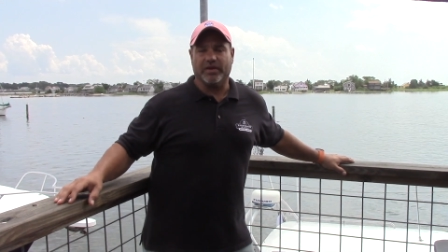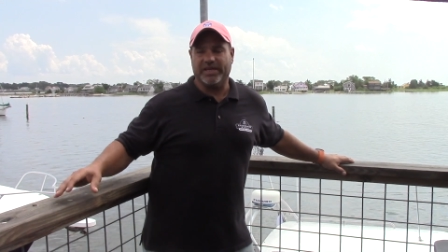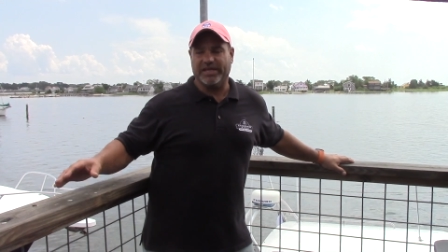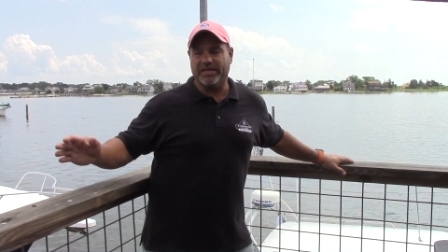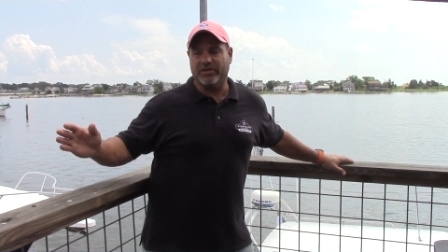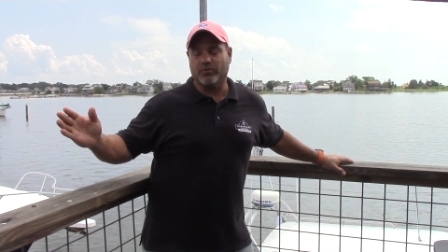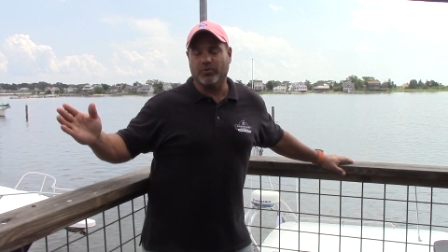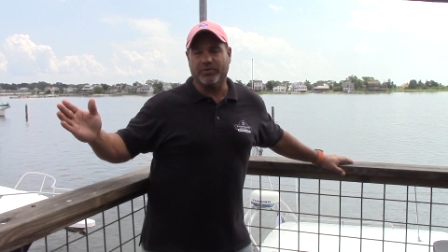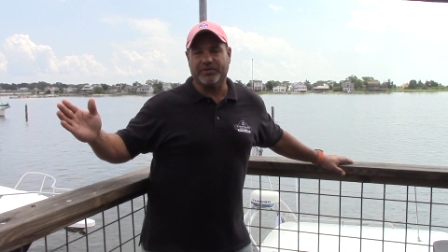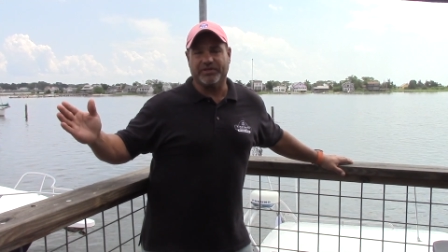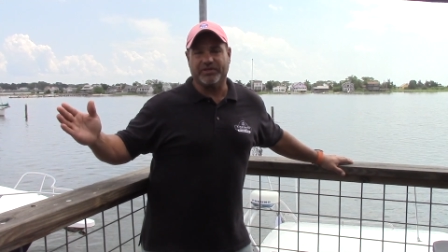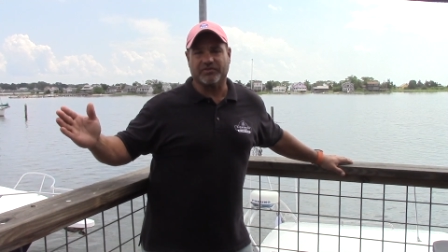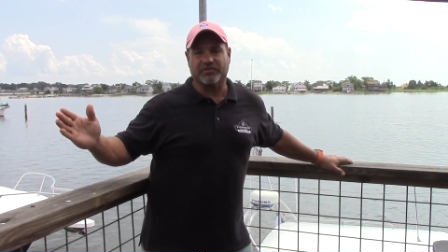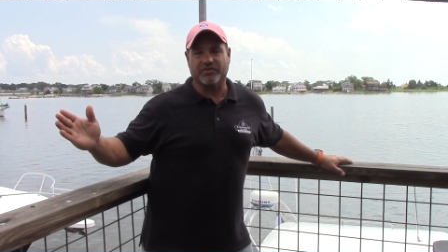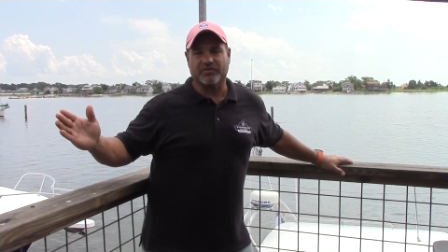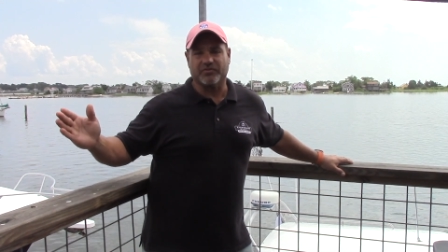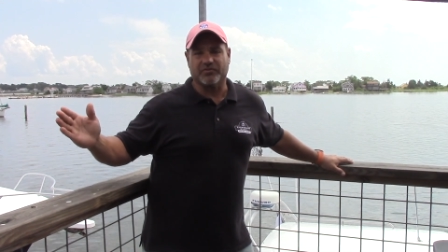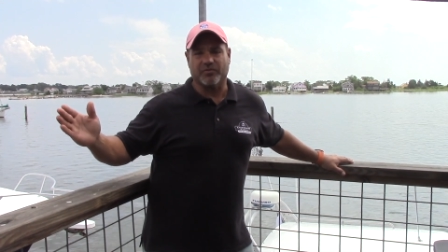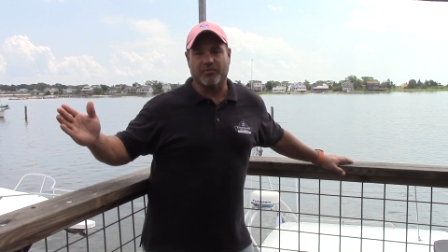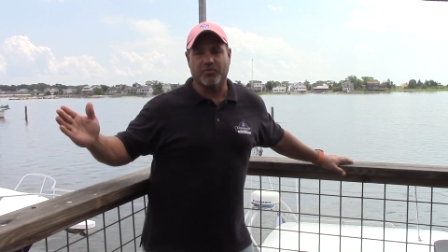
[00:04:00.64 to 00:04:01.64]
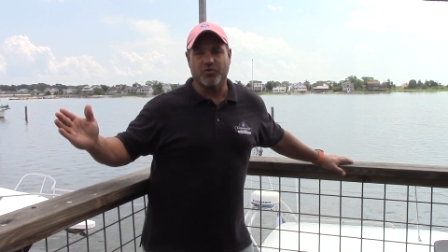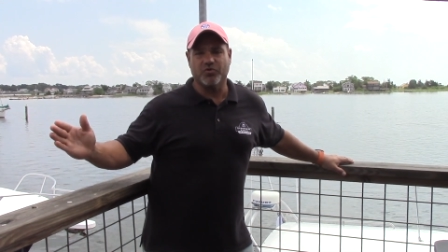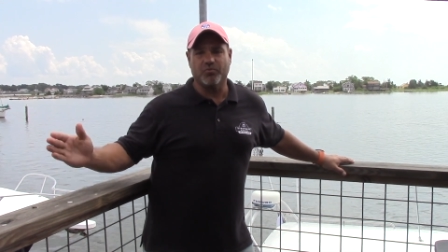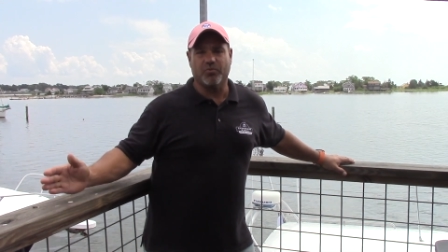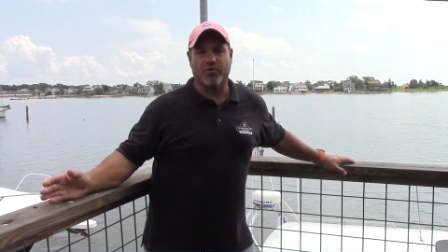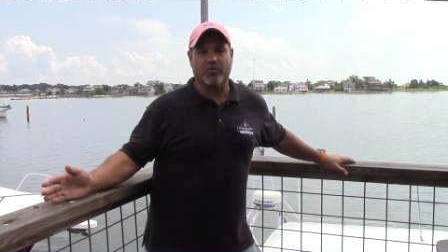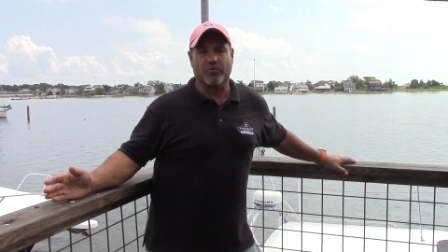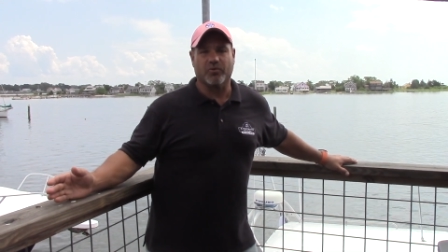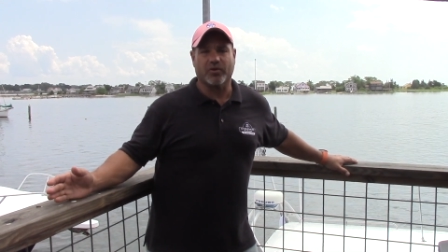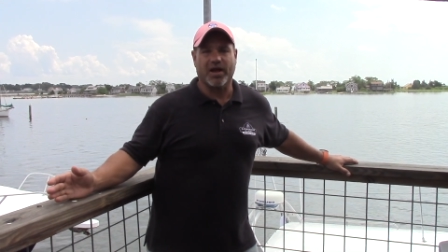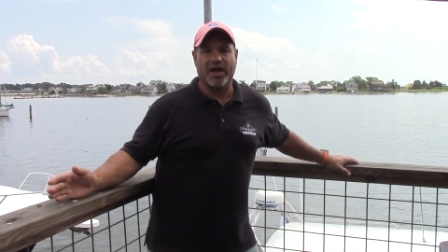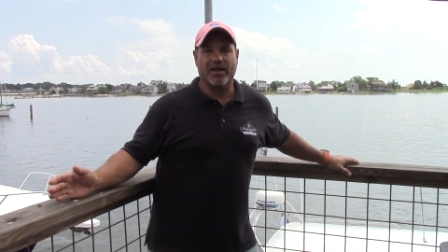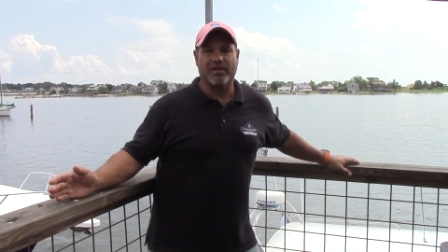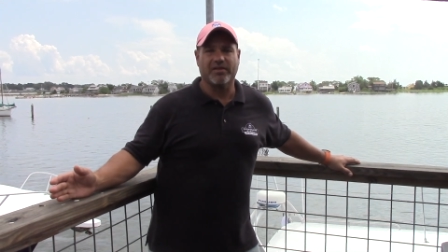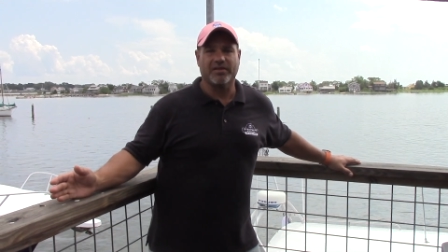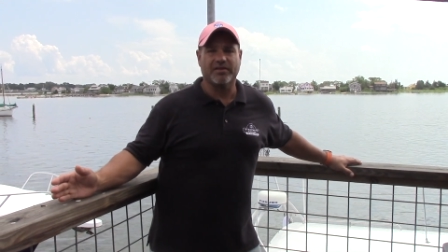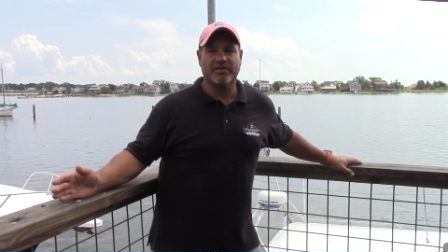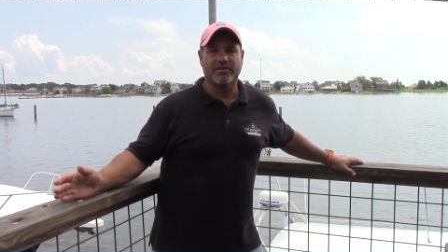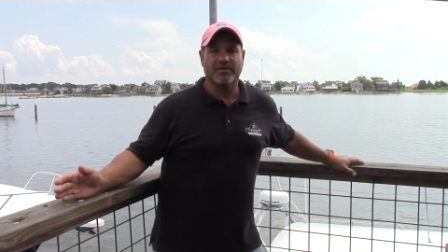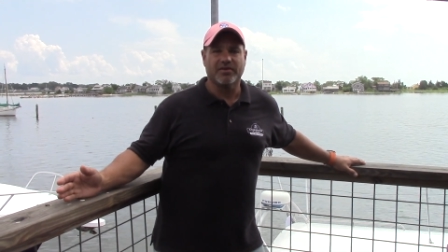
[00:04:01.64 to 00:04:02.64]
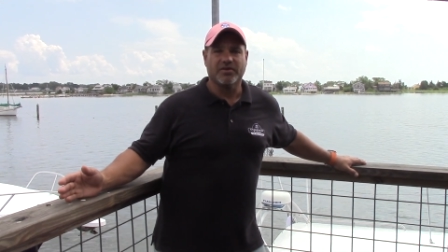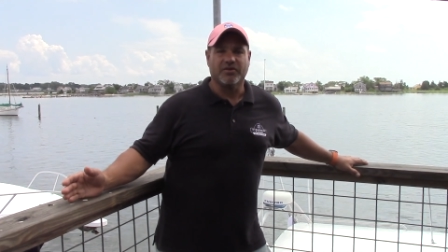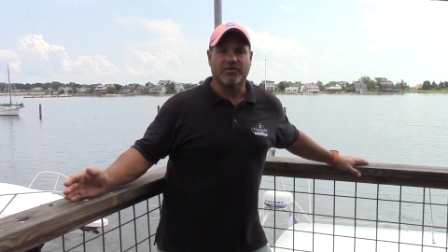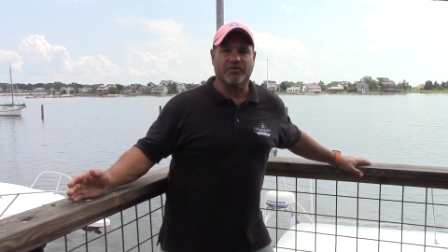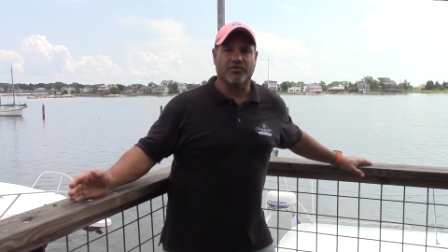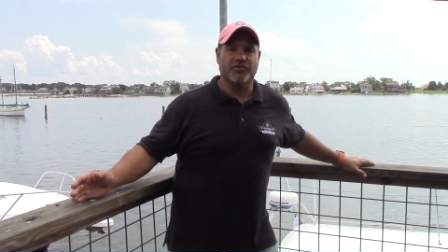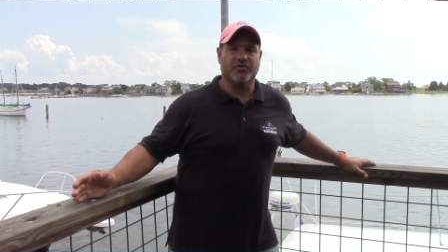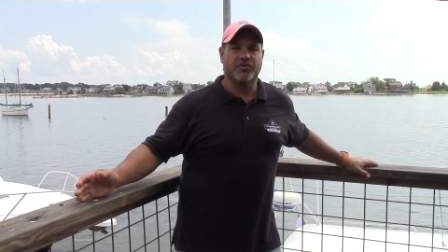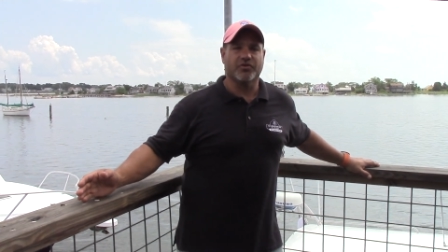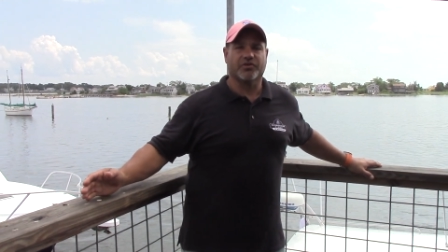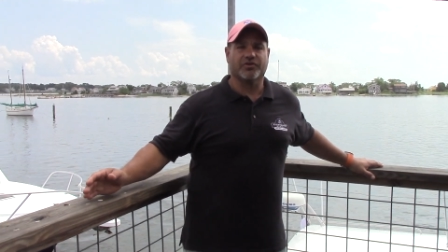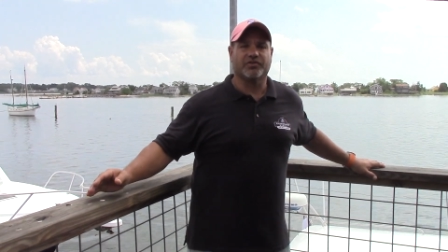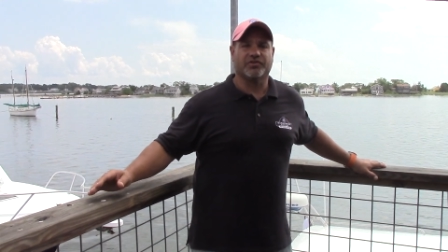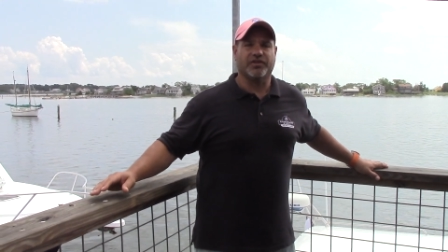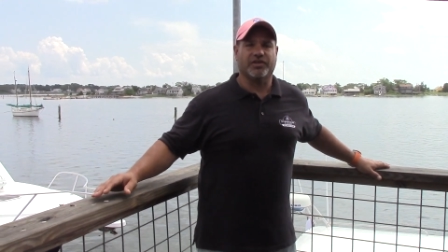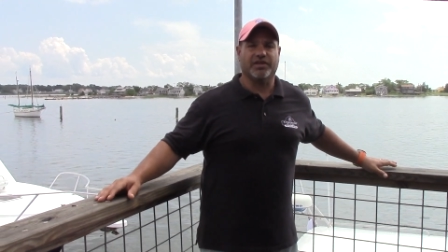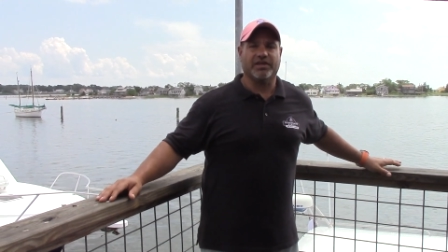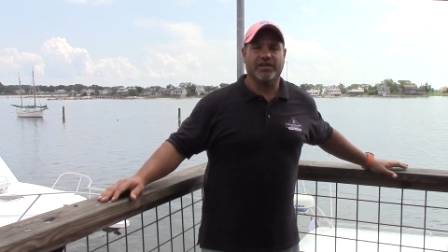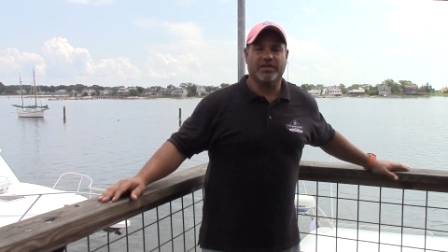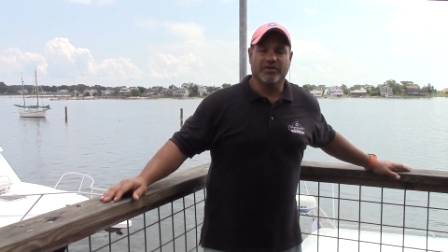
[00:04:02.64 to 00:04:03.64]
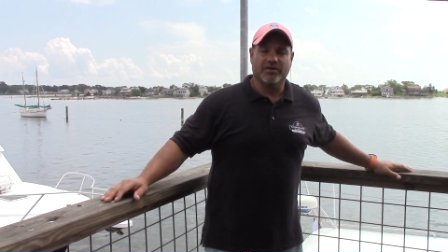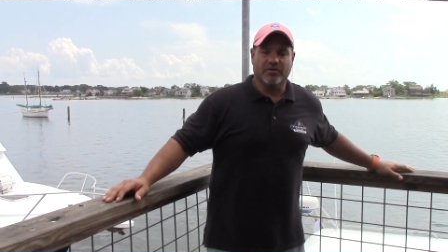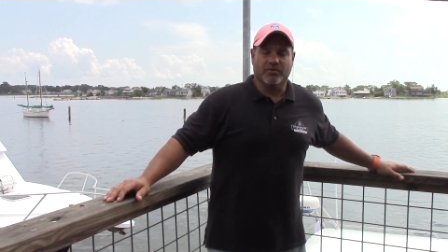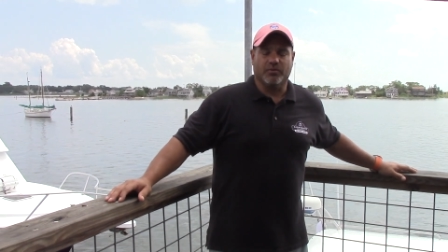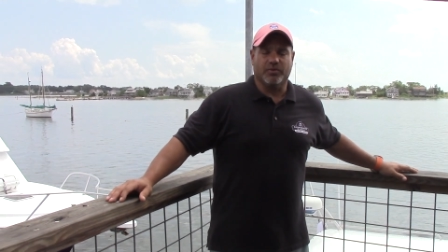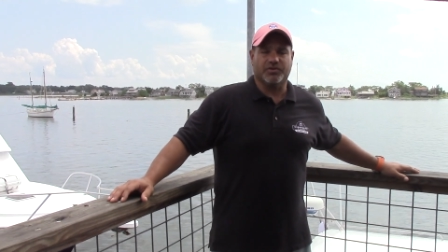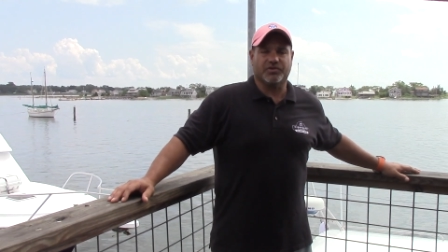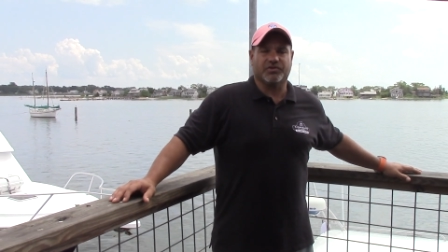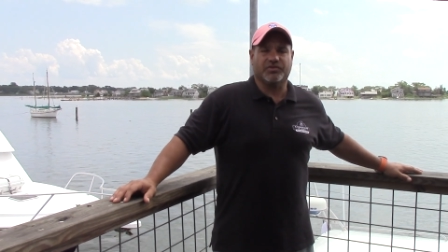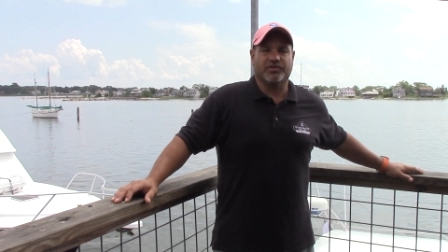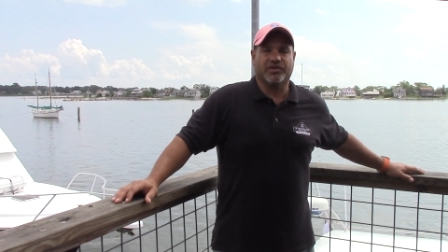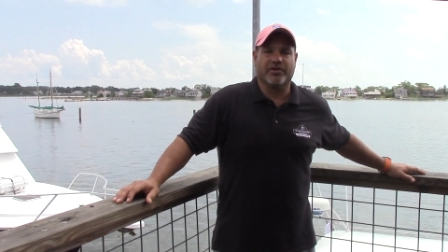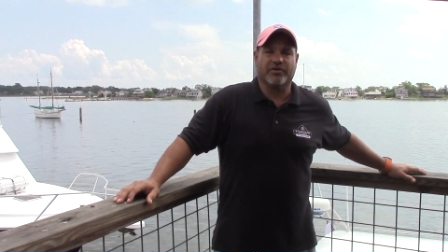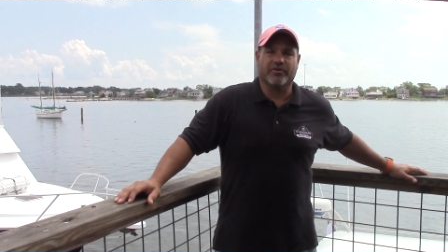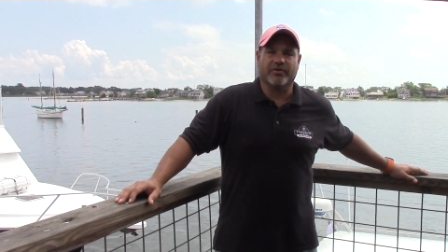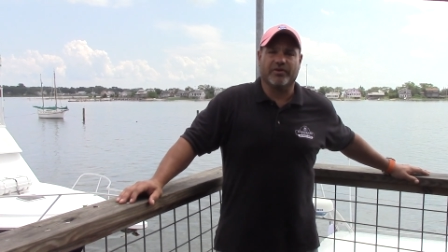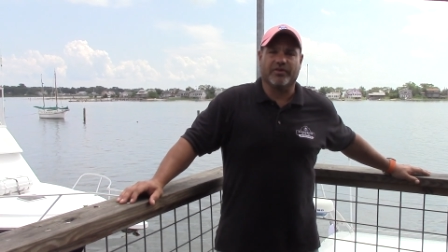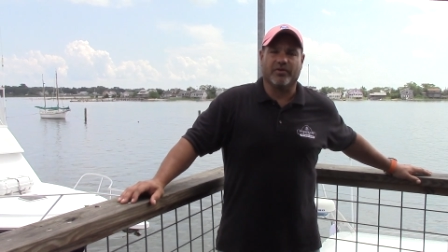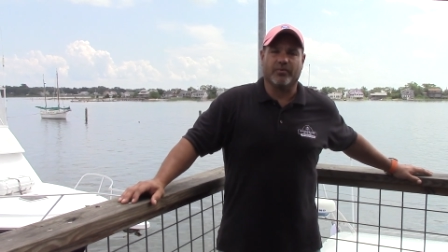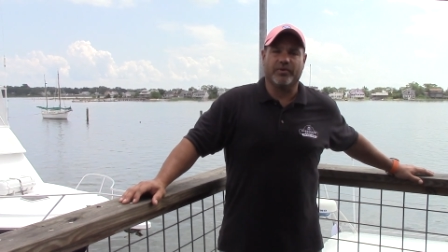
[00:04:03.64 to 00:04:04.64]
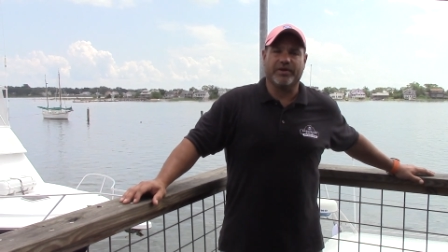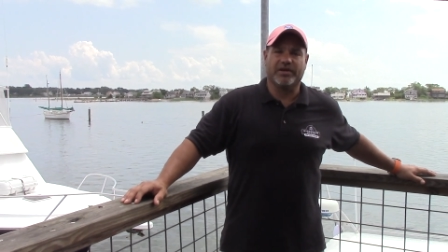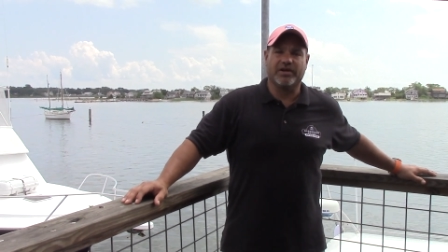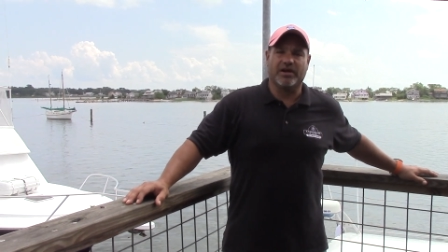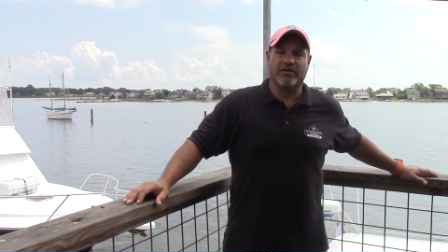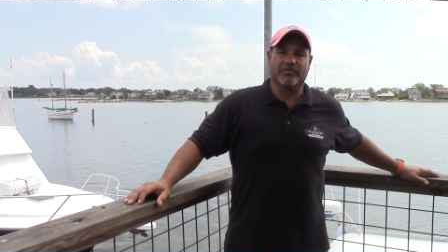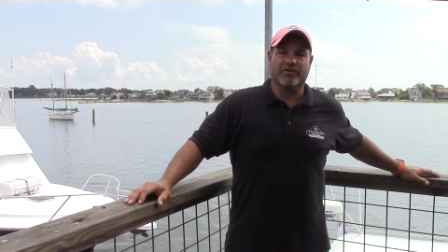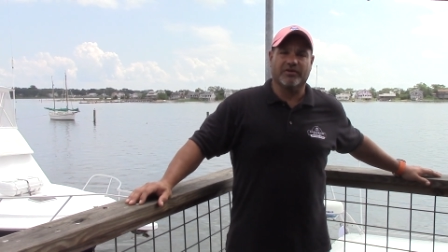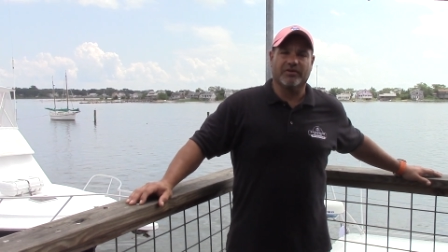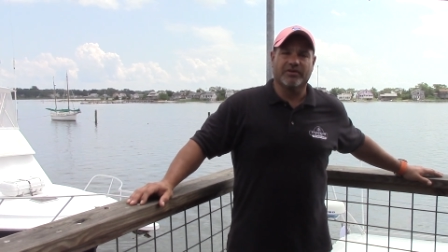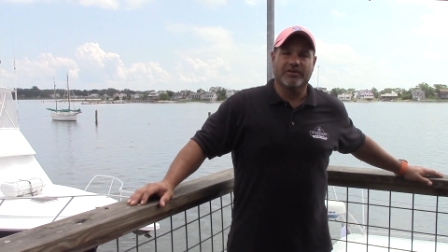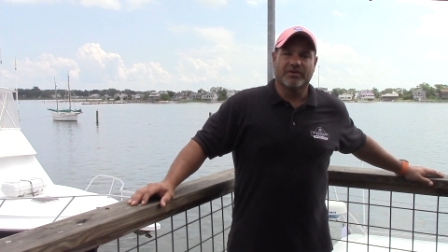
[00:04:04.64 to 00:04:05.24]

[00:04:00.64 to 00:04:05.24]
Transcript: Equal distance from Newport, Rhode Island to New York City, which is the area that we cover.